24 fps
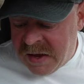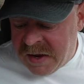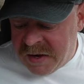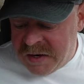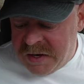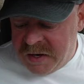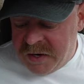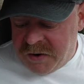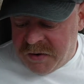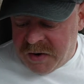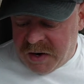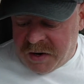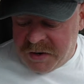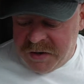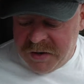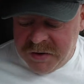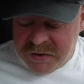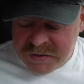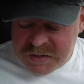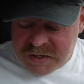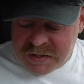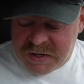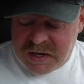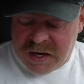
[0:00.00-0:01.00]
You know what I'll do
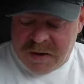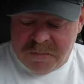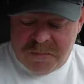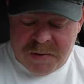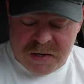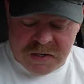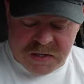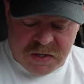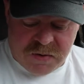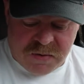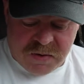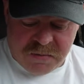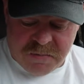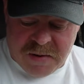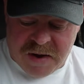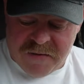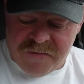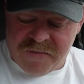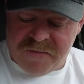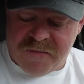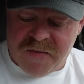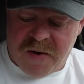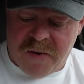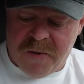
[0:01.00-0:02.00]
is I'll take a picture with my
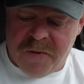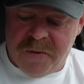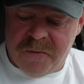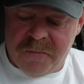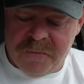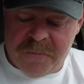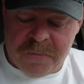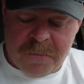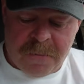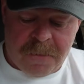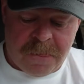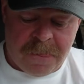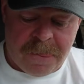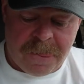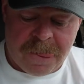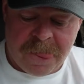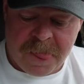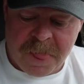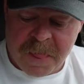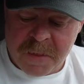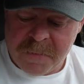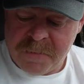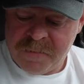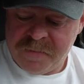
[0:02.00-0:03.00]
phone,
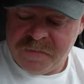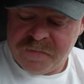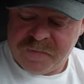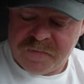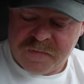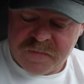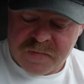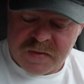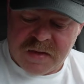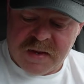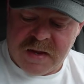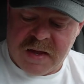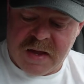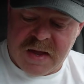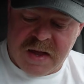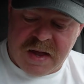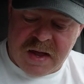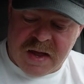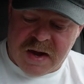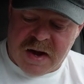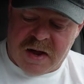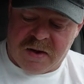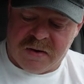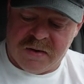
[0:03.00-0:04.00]

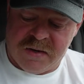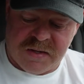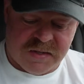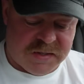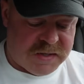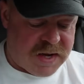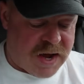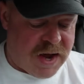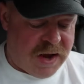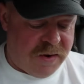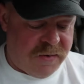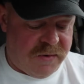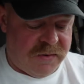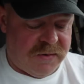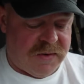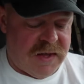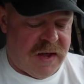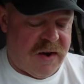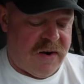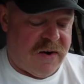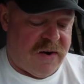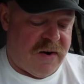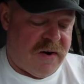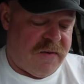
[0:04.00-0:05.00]
and I'll decide
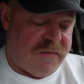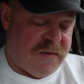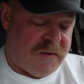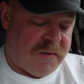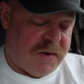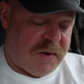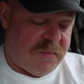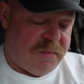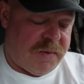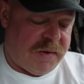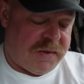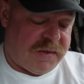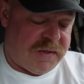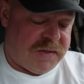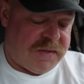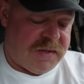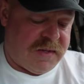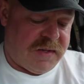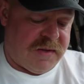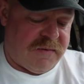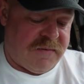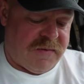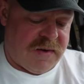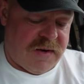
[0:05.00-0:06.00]
later if I'm going to put this
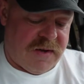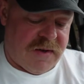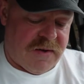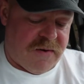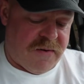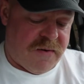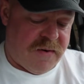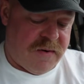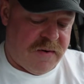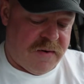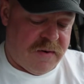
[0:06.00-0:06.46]
in the video.